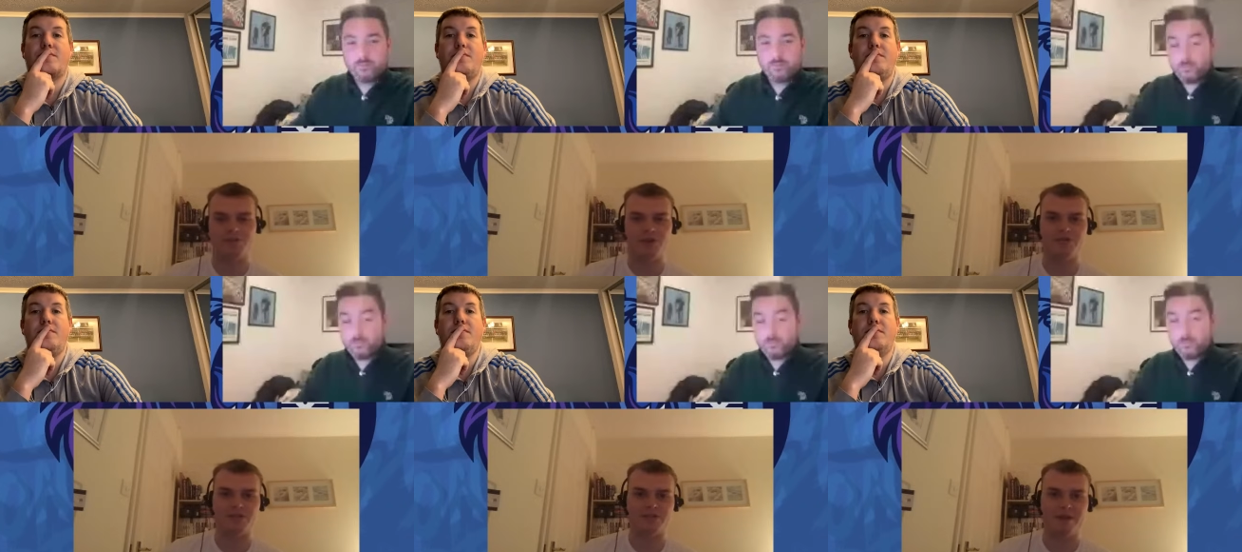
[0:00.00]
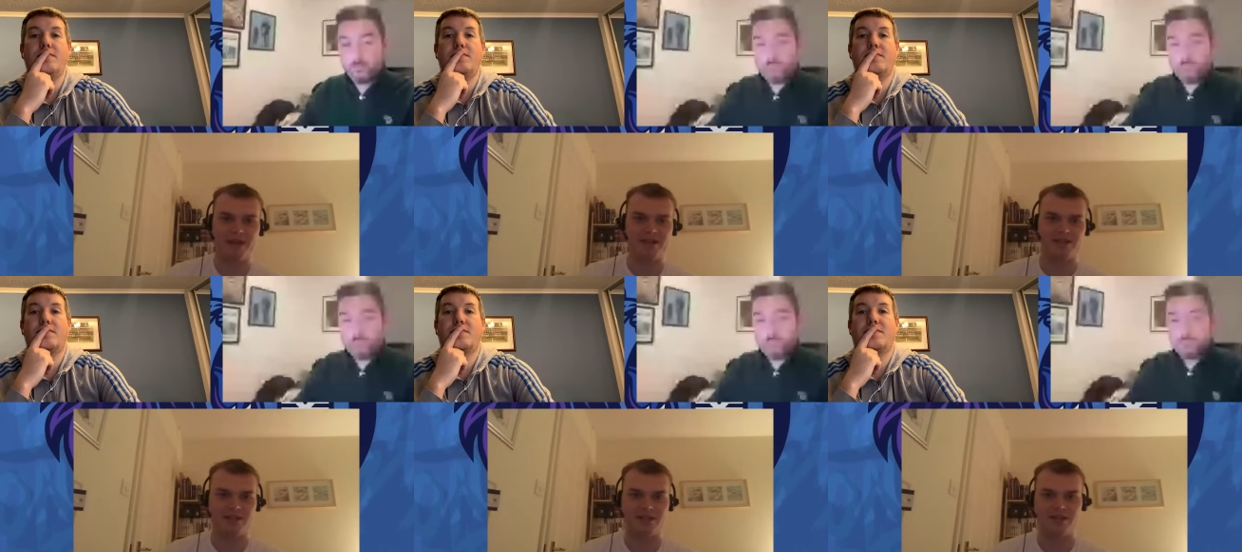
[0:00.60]
Speaker 1: music to Ben's
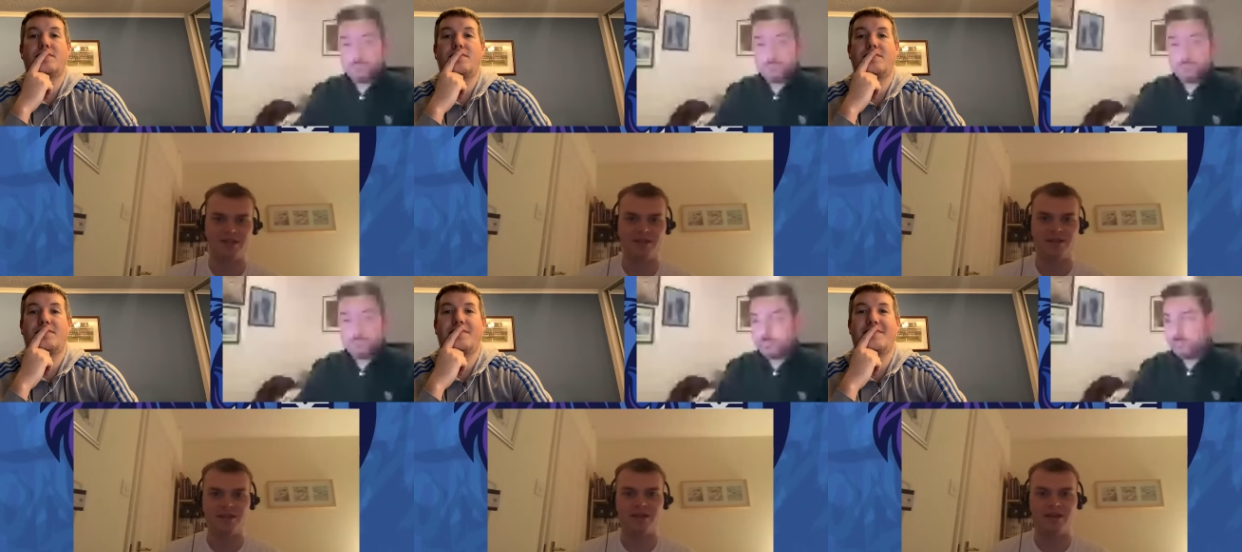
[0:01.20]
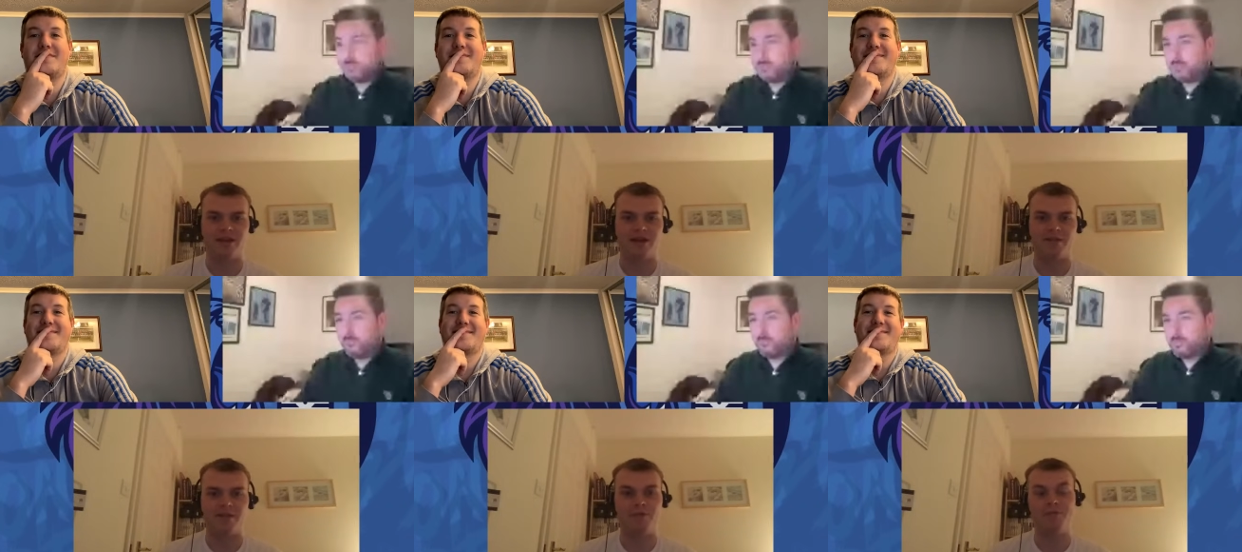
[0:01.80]
ears,
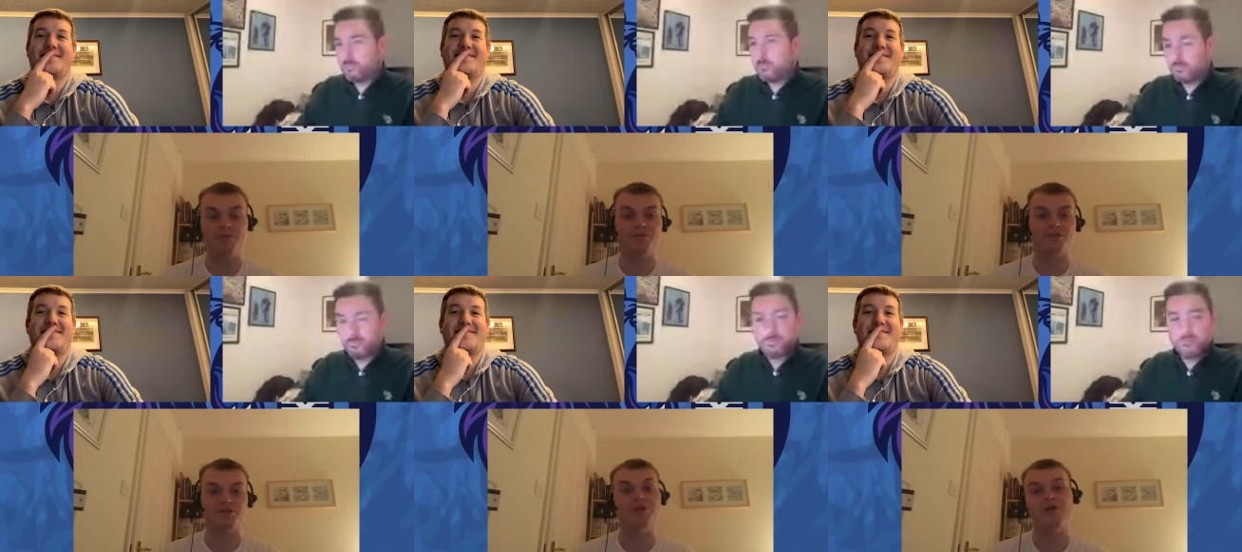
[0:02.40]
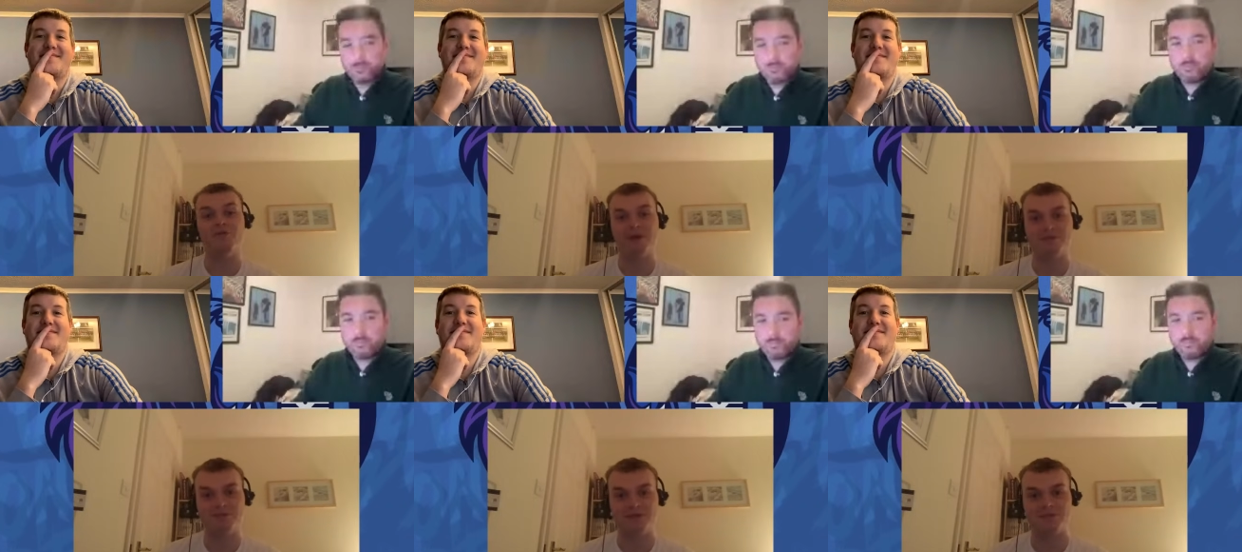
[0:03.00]
and probably music to a lot of
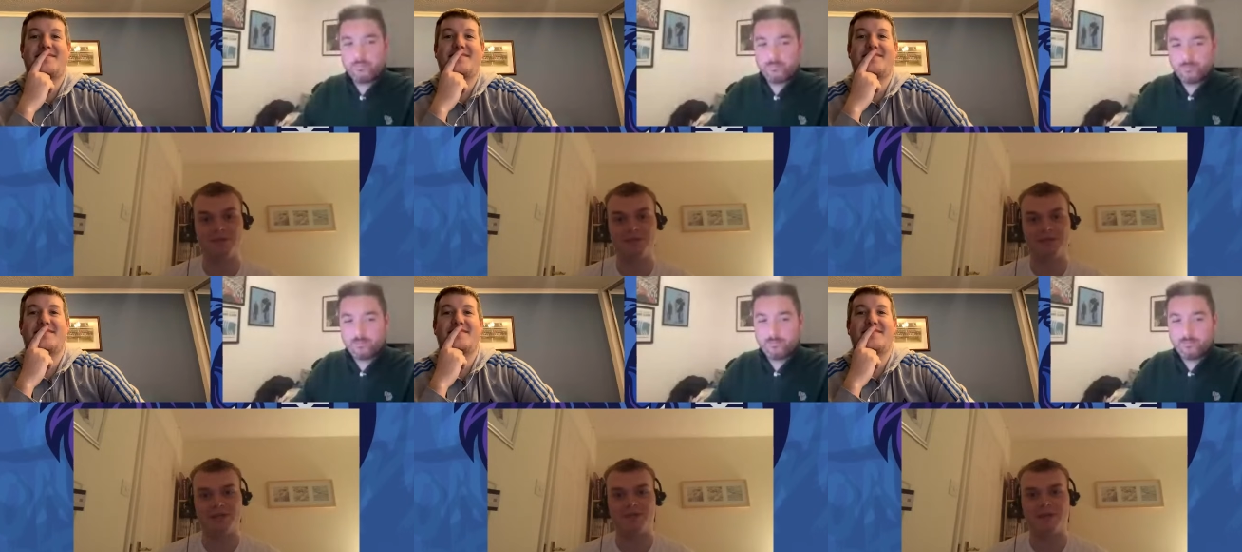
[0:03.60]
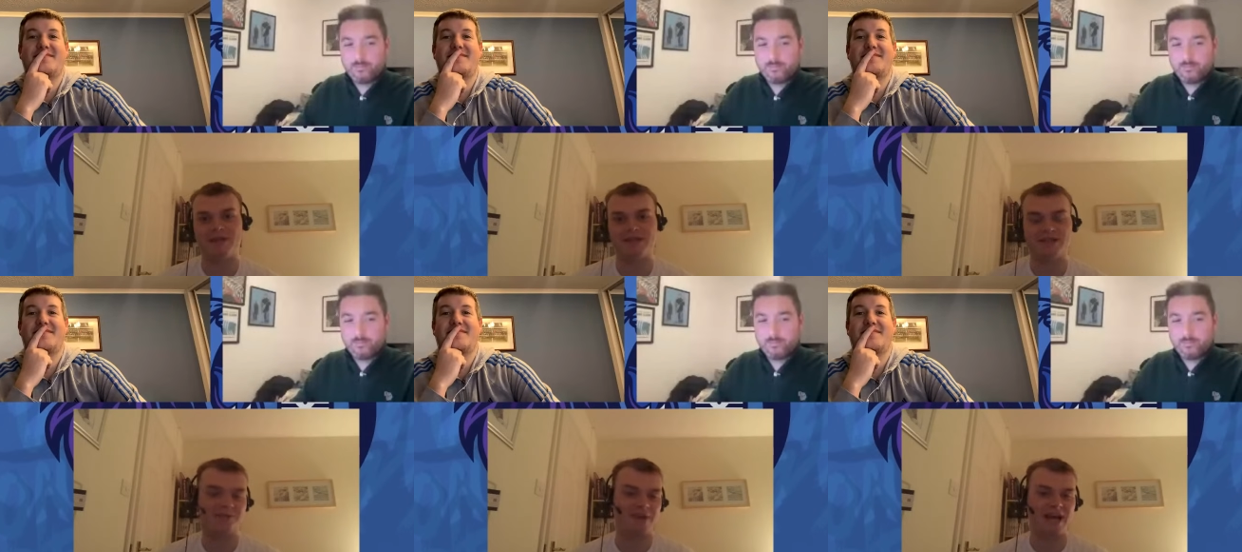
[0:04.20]
people's ears, but in particular Ben's
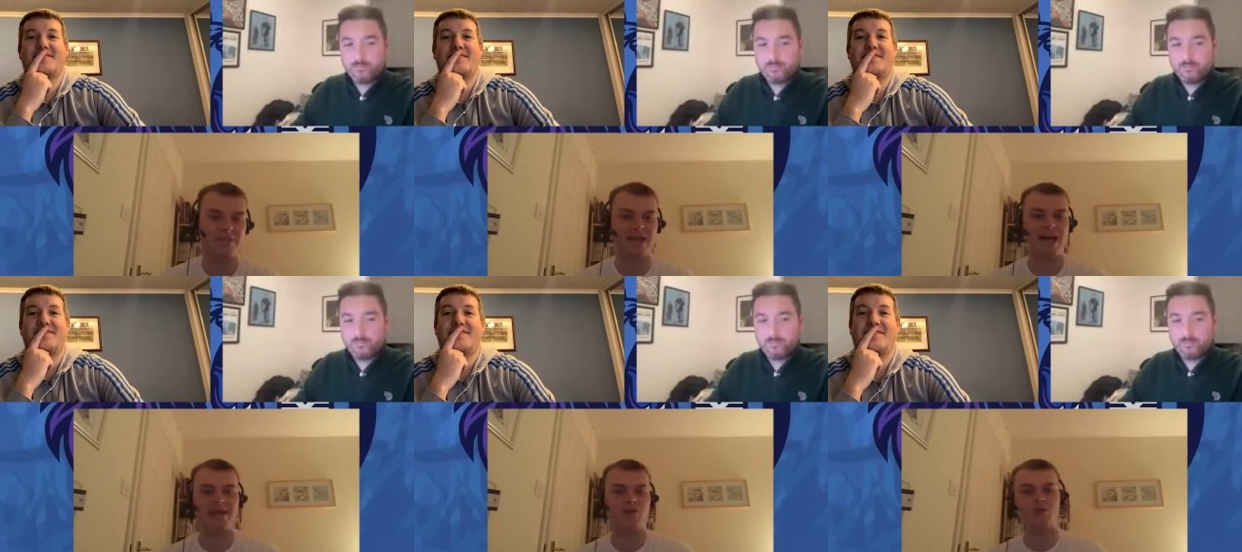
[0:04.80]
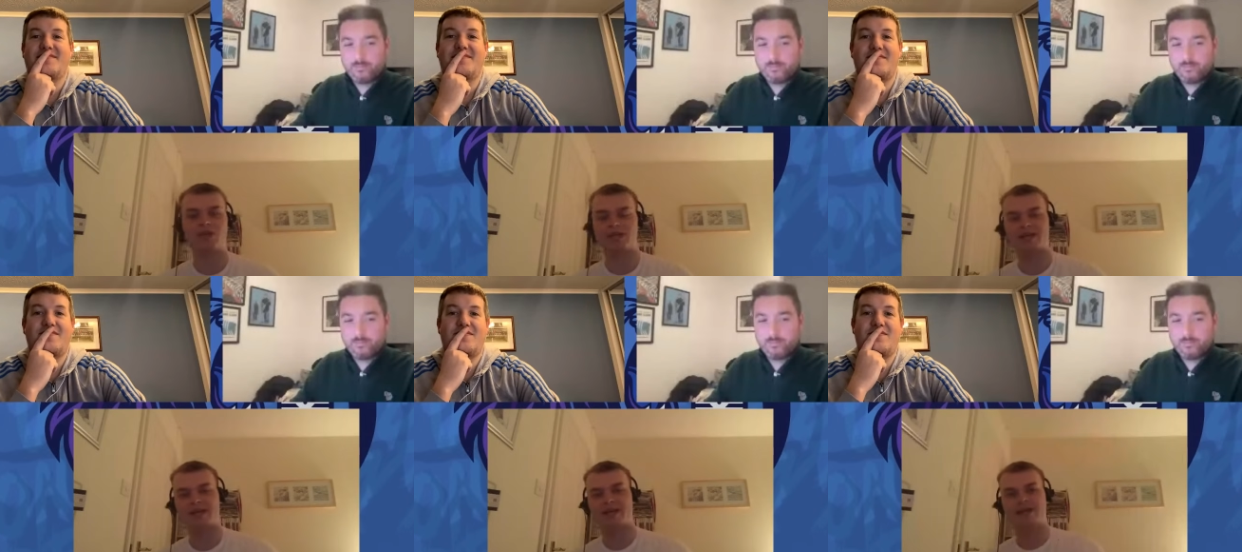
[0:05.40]
ears. Maybe that injury
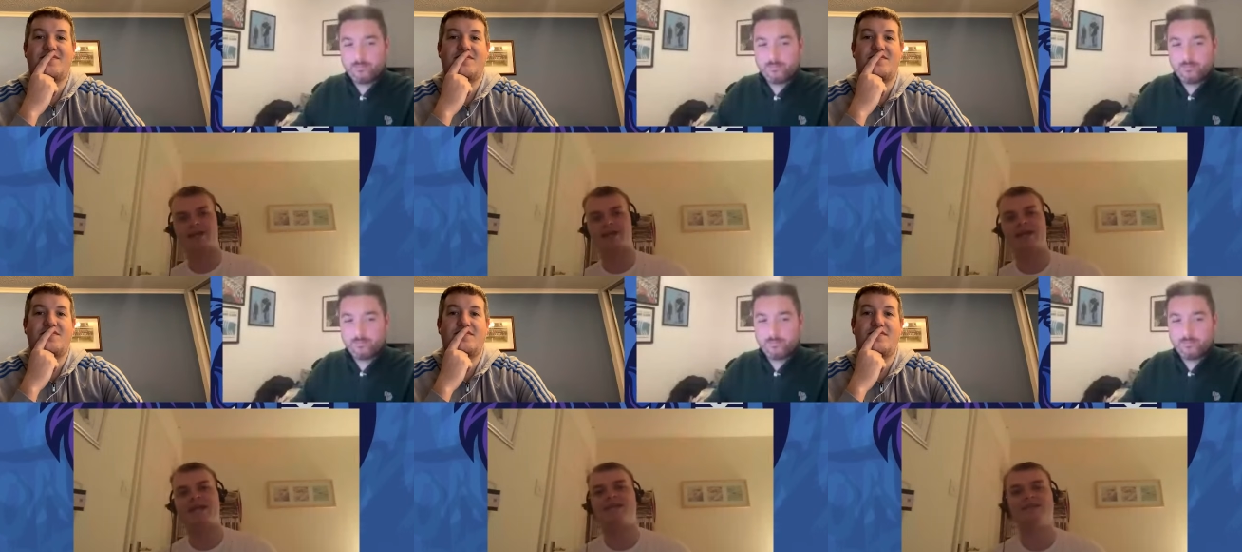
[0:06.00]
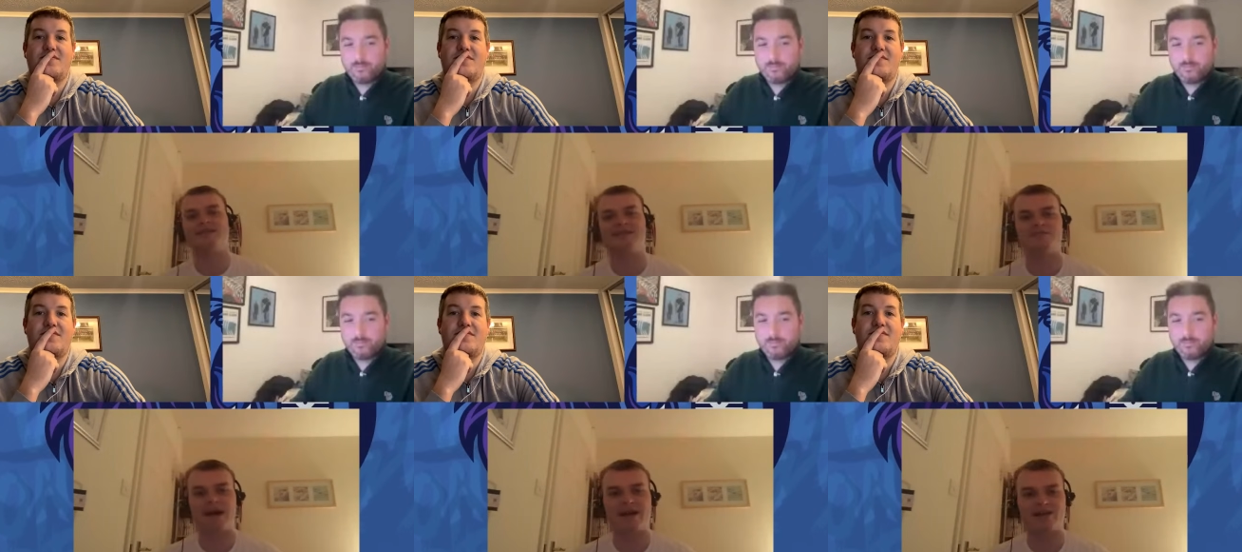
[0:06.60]
isn't as
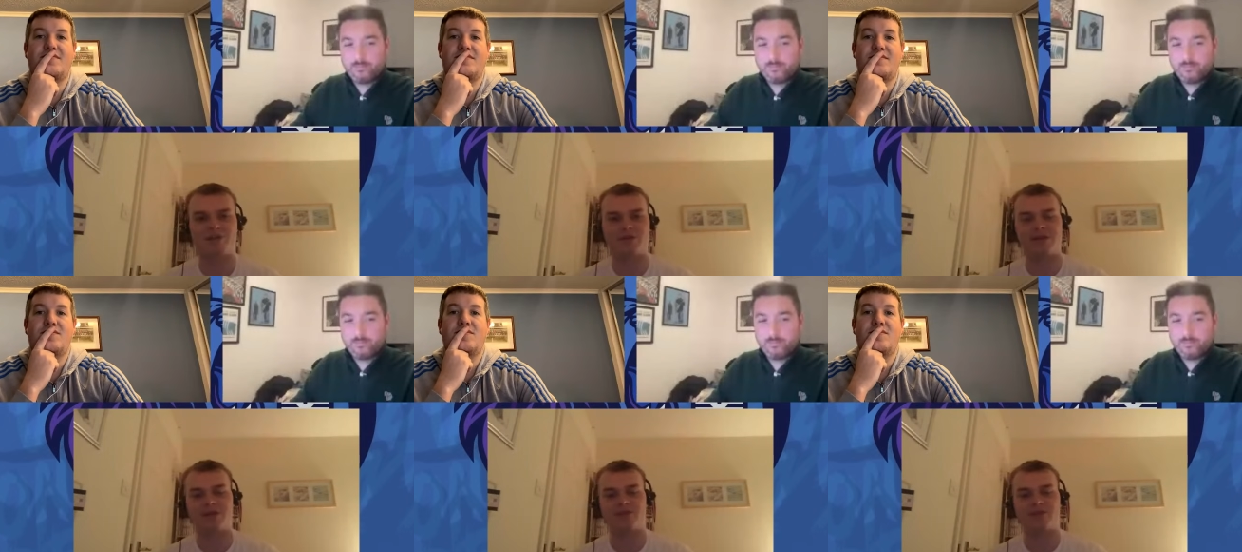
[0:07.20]
bad as we